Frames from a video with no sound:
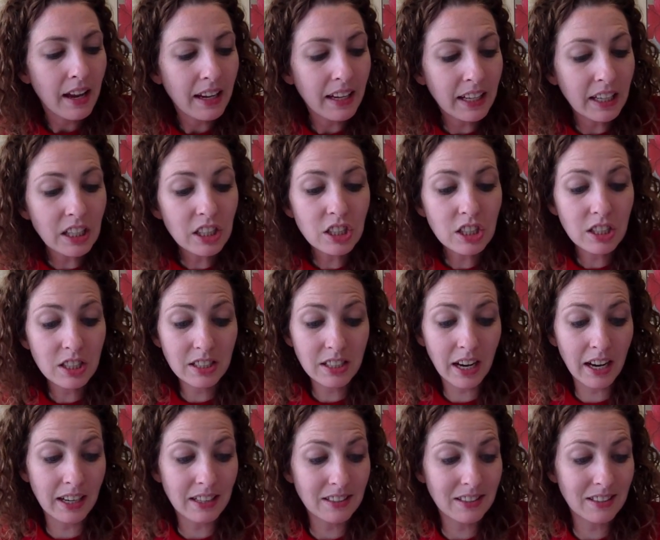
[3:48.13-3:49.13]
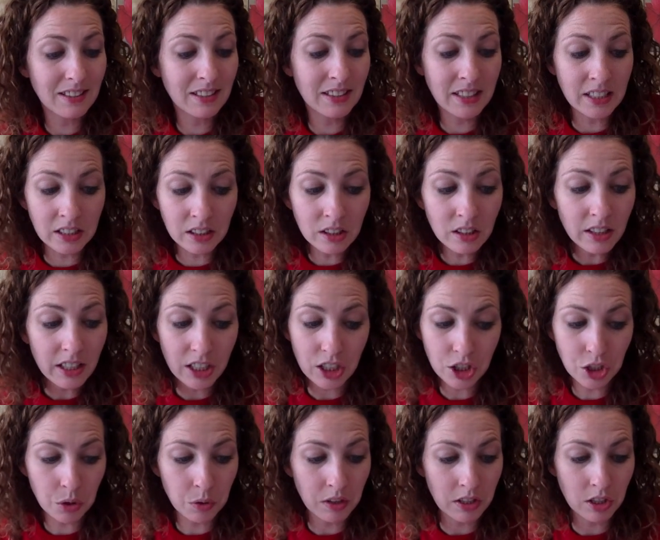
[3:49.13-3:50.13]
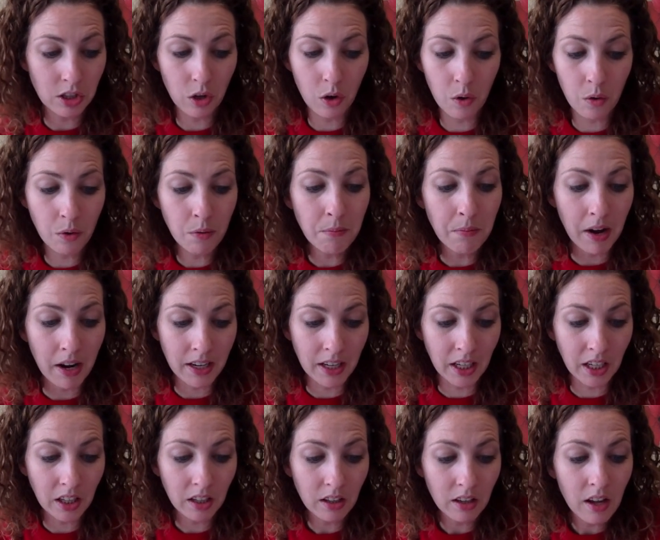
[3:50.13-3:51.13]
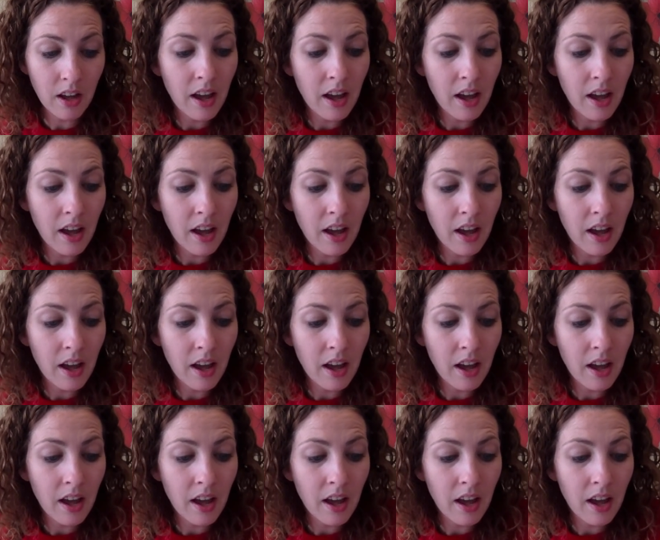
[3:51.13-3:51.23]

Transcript: Each state still issued its own money,